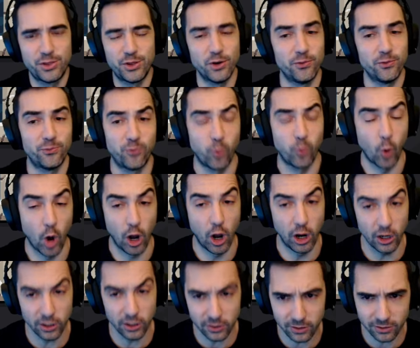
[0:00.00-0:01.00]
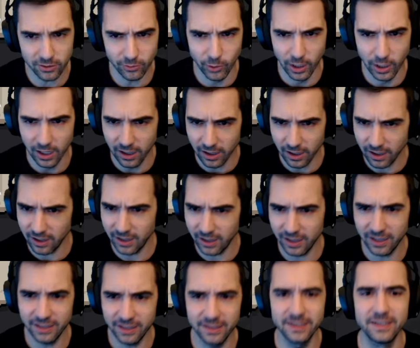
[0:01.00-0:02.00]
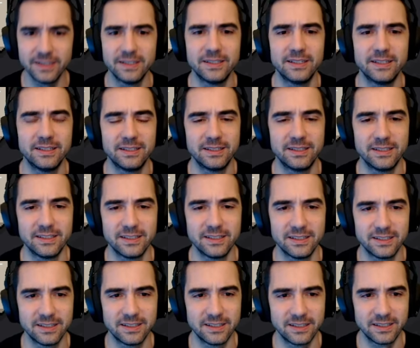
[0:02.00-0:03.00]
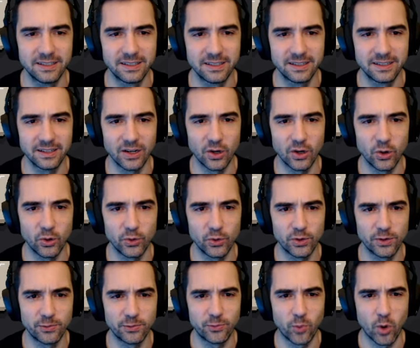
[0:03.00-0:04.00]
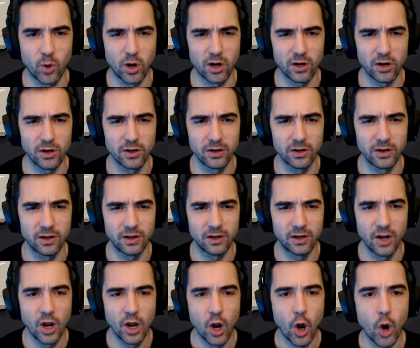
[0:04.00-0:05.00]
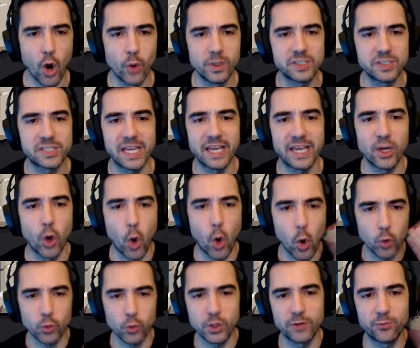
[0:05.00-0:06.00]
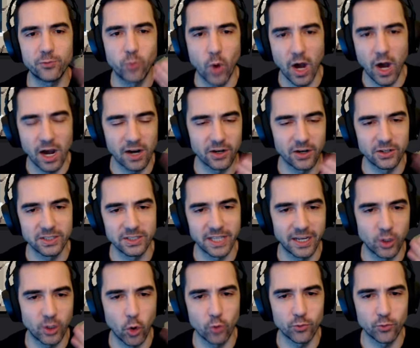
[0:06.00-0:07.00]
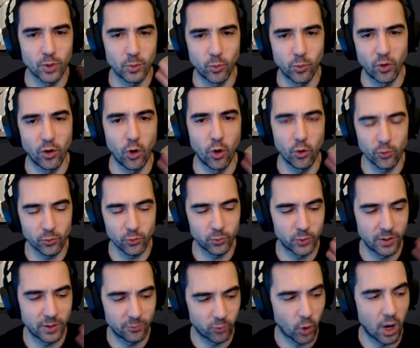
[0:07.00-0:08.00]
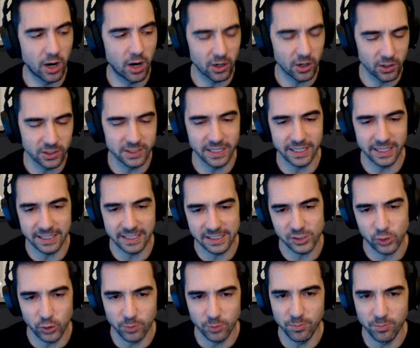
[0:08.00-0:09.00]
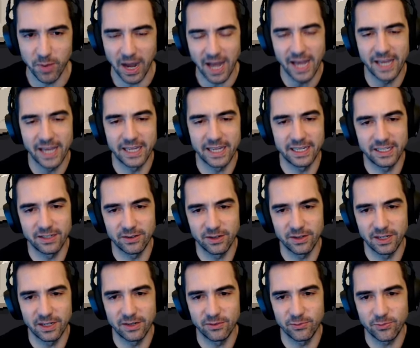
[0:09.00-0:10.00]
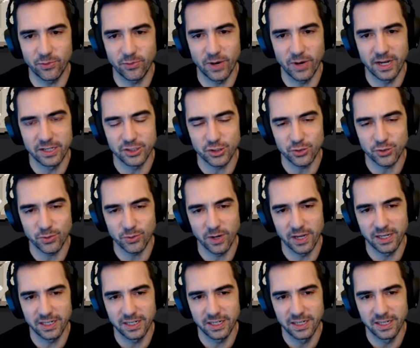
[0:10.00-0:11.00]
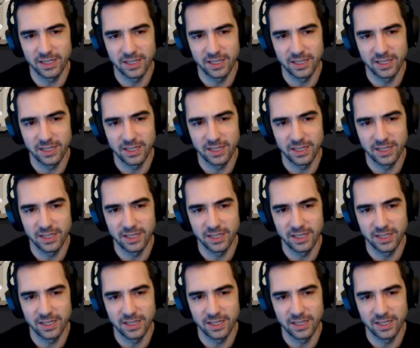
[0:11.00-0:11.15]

the voir? What? Oh, the voir. Oh, he's saying au revoir, like au revoir, au revoir, like his goodbye in in French, right?